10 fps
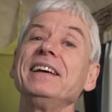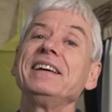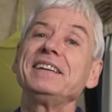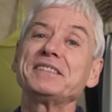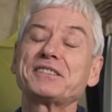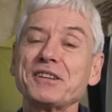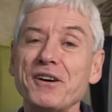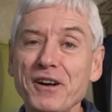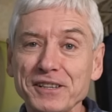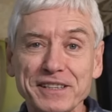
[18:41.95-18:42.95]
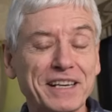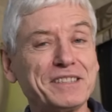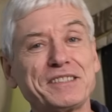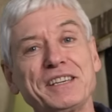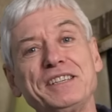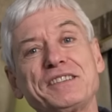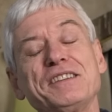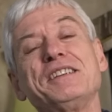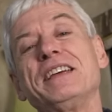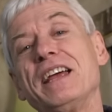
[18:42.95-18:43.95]
It's the holiday
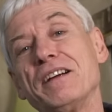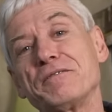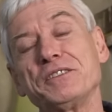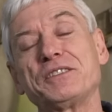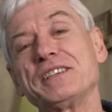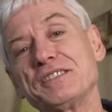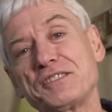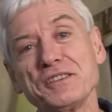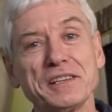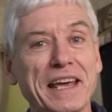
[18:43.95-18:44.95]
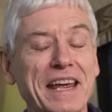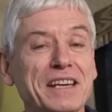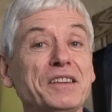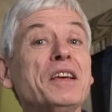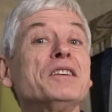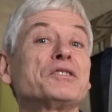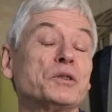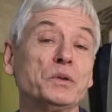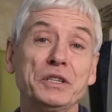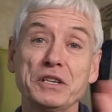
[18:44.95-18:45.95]
season, everything's delayed,
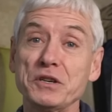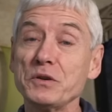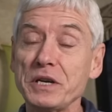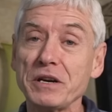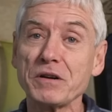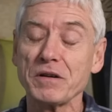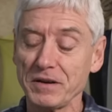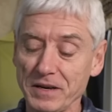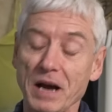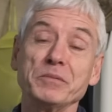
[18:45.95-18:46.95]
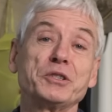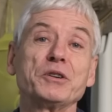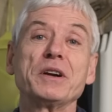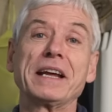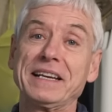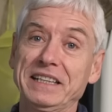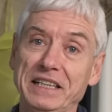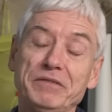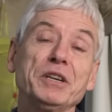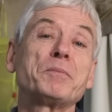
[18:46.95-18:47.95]
so in the new year, I'm sure to
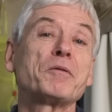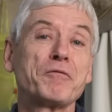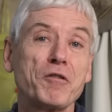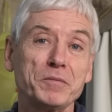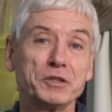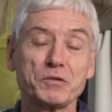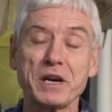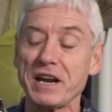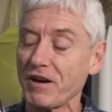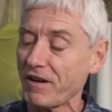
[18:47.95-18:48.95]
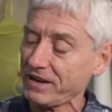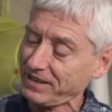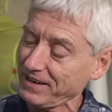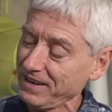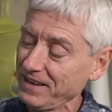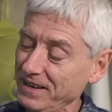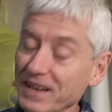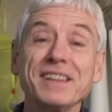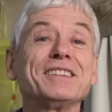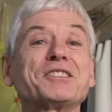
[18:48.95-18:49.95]
give you a performance rating on it.
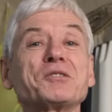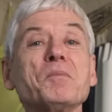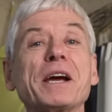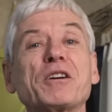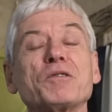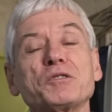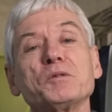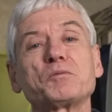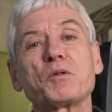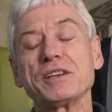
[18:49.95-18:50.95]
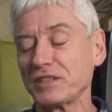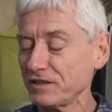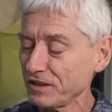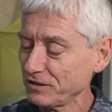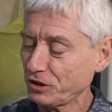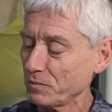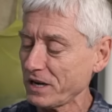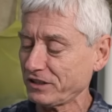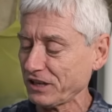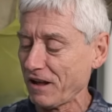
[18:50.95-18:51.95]
This is my Christmas present to
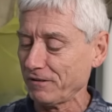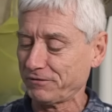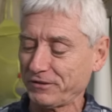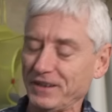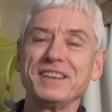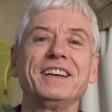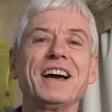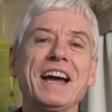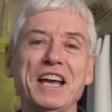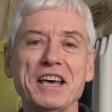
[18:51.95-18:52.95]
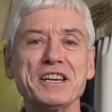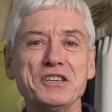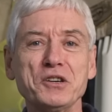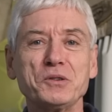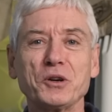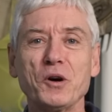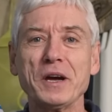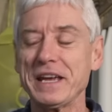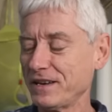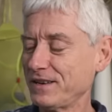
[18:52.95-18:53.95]
myself. I got a new
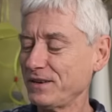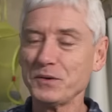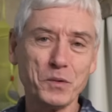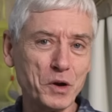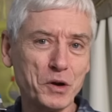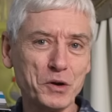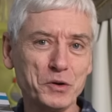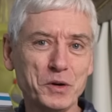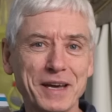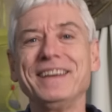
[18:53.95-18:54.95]
toy. Woohoo!